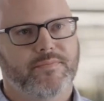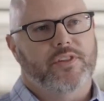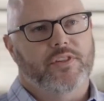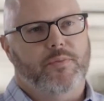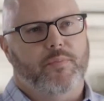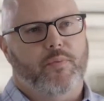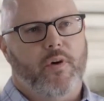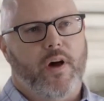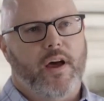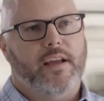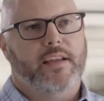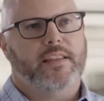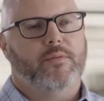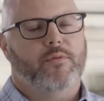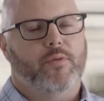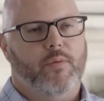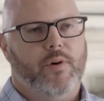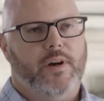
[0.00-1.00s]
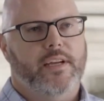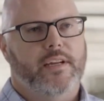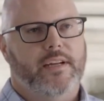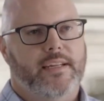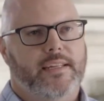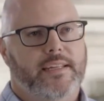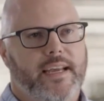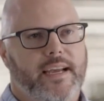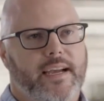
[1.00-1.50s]
The product that we're working
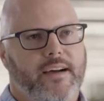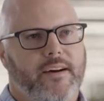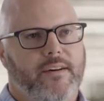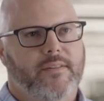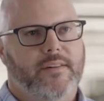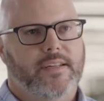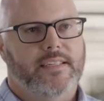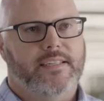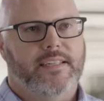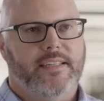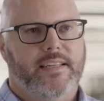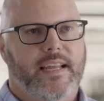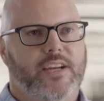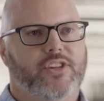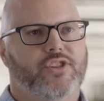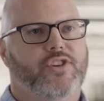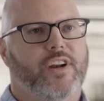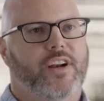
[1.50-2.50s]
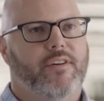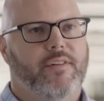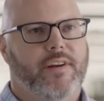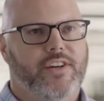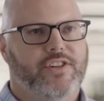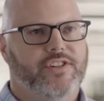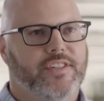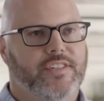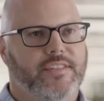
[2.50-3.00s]
on now is a next
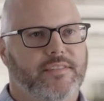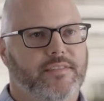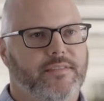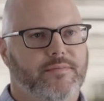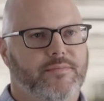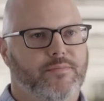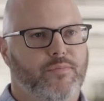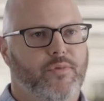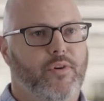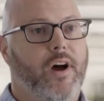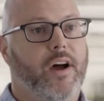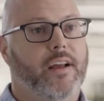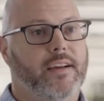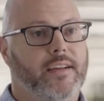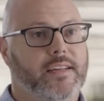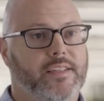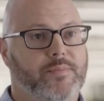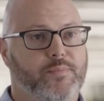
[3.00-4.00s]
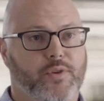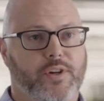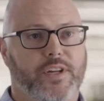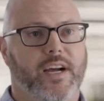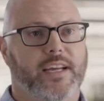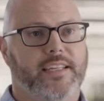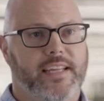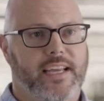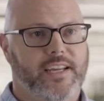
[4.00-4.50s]
generation product. It's pretty
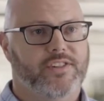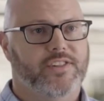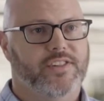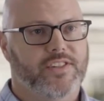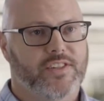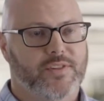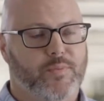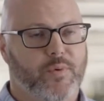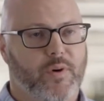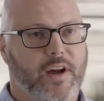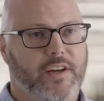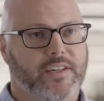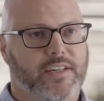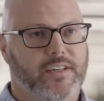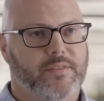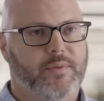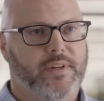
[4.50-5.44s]
audacious, this project.